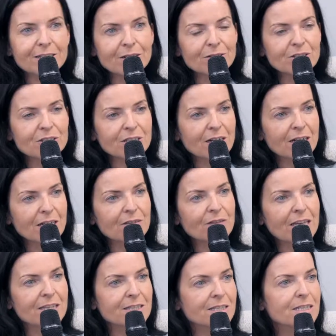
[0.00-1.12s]
Coach. I have
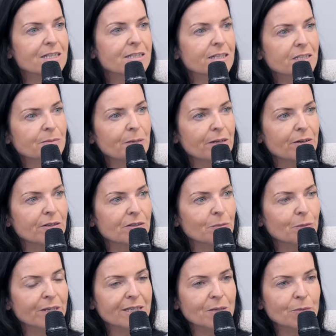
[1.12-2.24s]
18 years experience
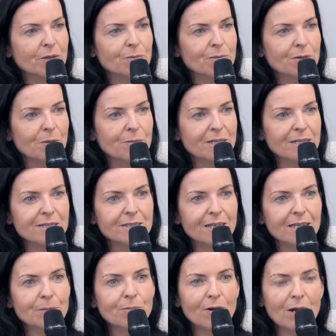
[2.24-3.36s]
working with companies
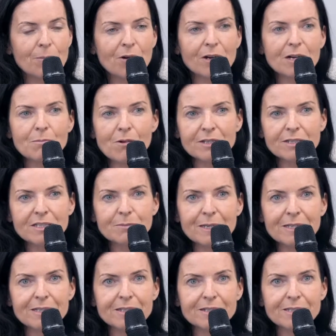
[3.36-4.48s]
like Primark, Marks &
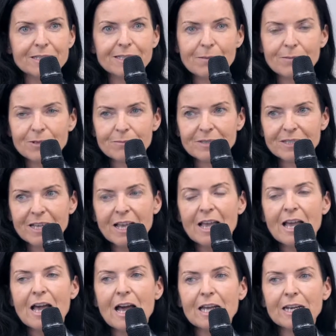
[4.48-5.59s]
Spencer and Debenhams,
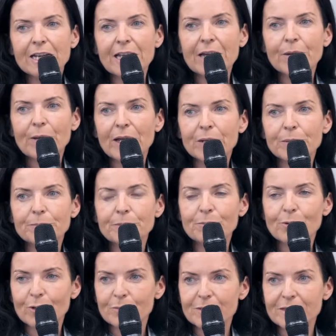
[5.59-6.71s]
and I now help
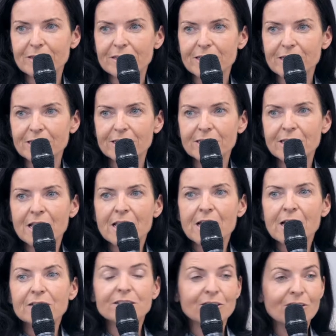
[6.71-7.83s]
product businesses
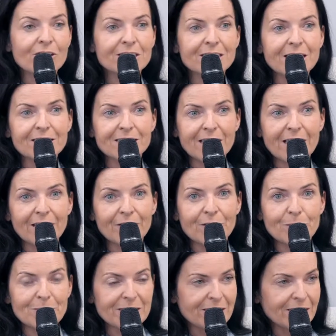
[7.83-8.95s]
start and scale
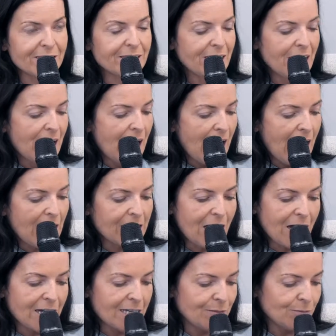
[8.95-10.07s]
their business. And
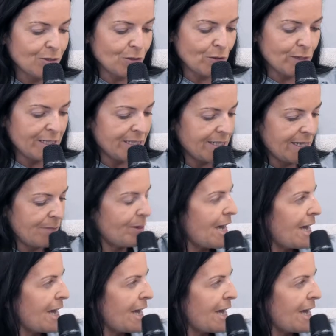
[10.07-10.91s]
I am joined today by